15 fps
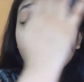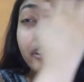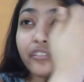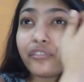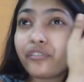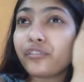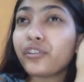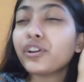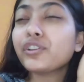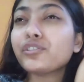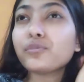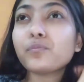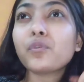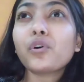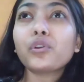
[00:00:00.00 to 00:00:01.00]
If
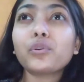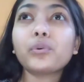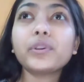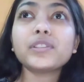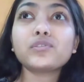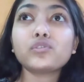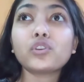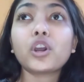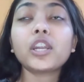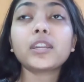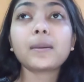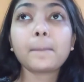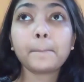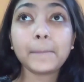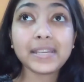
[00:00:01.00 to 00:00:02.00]
tomorrow is
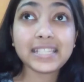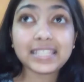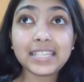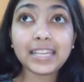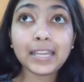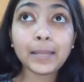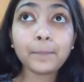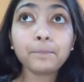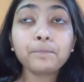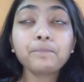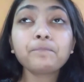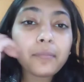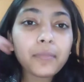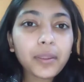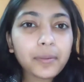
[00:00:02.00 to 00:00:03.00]
not busy,
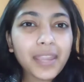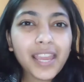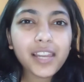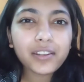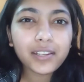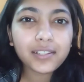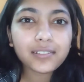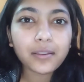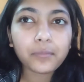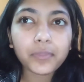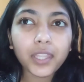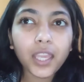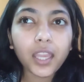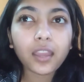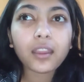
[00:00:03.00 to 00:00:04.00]
maybe I'll read
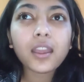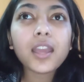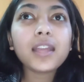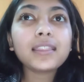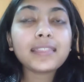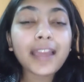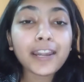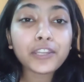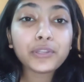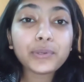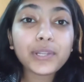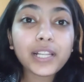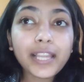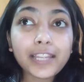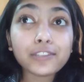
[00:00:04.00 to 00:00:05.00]
something that
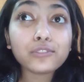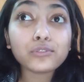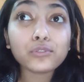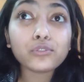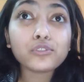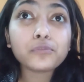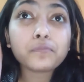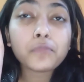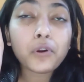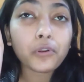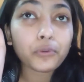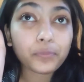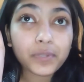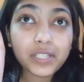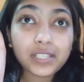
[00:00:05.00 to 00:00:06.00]
you will get to know
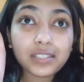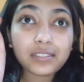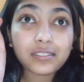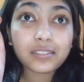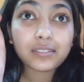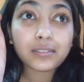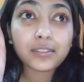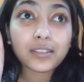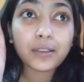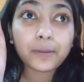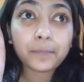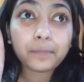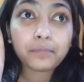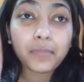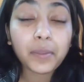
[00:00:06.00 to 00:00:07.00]
tomorrow, because
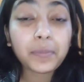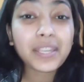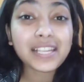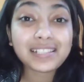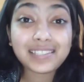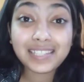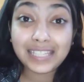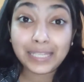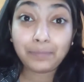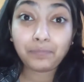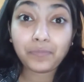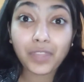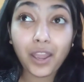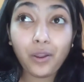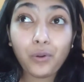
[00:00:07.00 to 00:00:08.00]
maybe I'll sleep
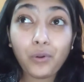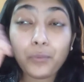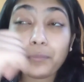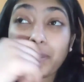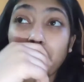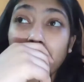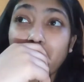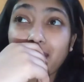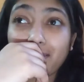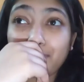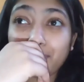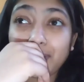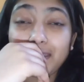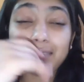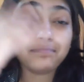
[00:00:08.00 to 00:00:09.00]
now, maybe
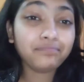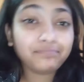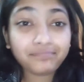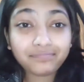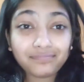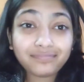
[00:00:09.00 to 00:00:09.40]
I'll read.